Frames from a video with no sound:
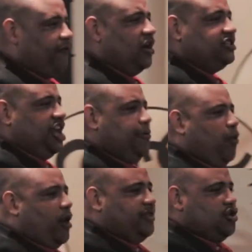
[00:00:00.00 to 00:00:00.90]
first key
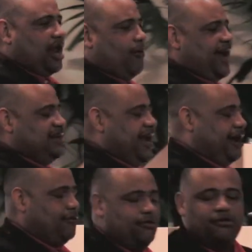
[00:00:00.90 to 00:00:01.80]
point that you got to write
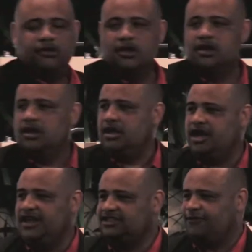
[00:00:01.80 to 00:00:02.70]
down,
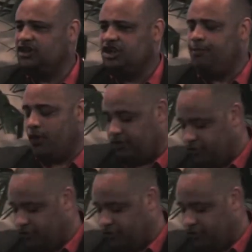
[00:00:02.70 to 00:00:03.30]
here, this first key point